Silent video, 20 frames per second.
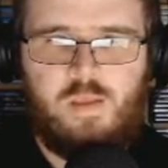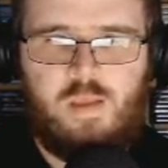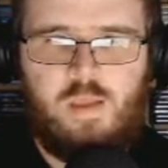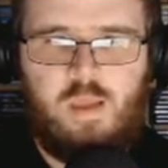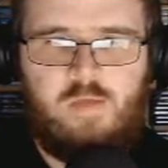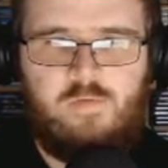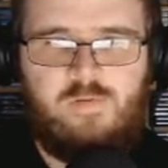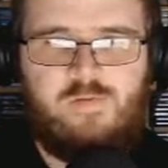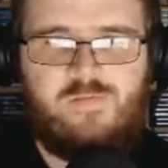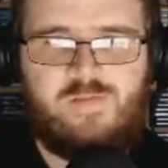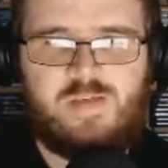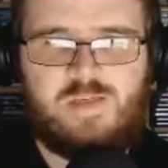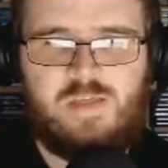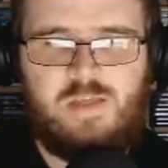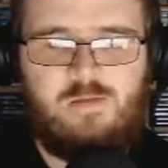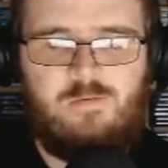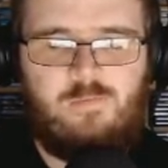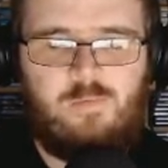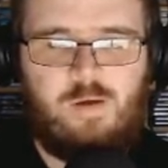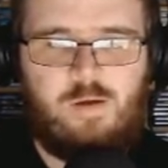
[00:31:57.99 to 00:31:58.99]
Have you ever
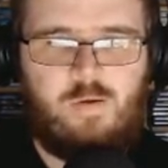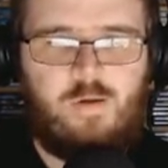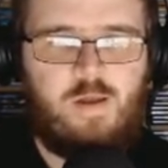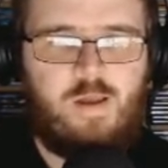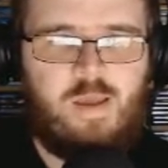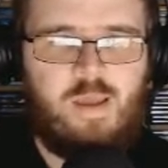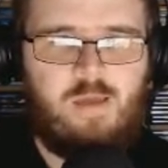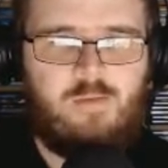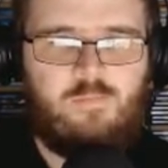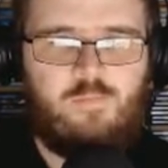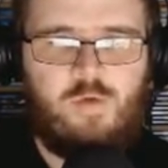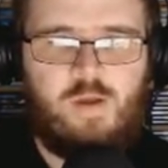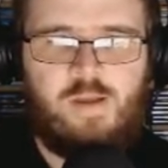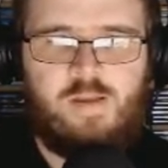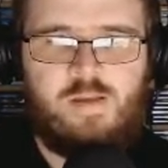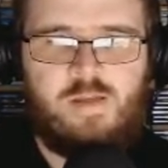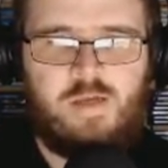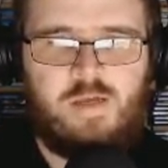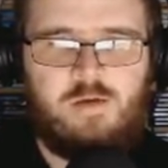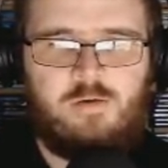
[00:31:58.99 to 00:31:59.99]
seen where I am right
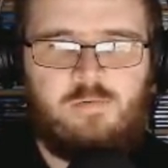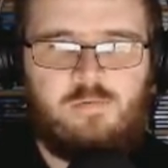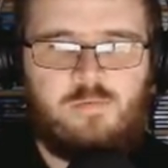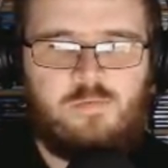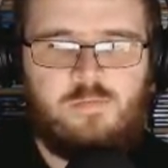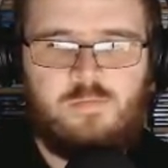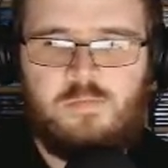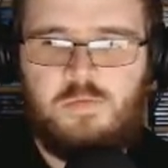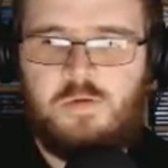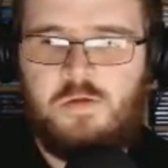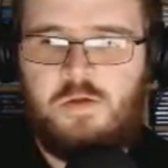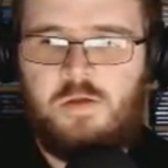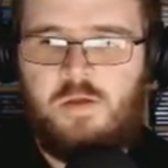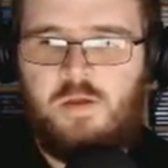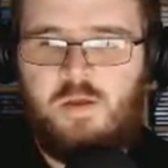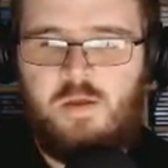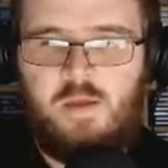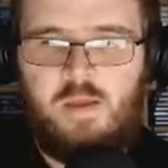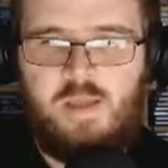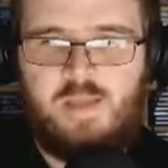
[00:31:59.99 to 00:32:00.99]
now?
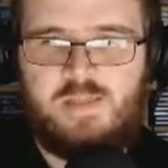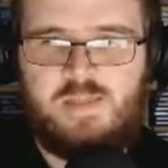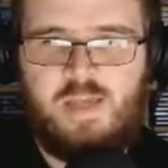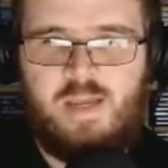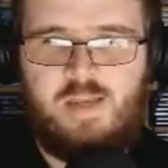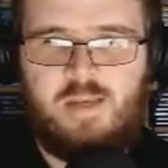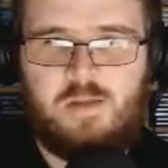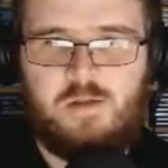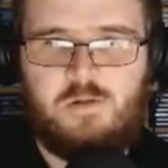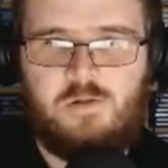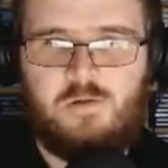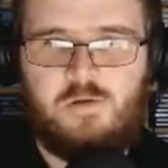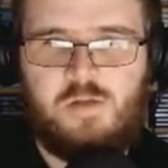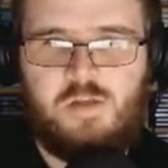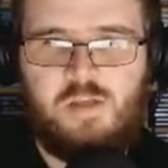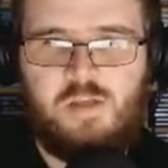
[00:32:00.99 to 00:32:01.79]
It's eight o'clock in the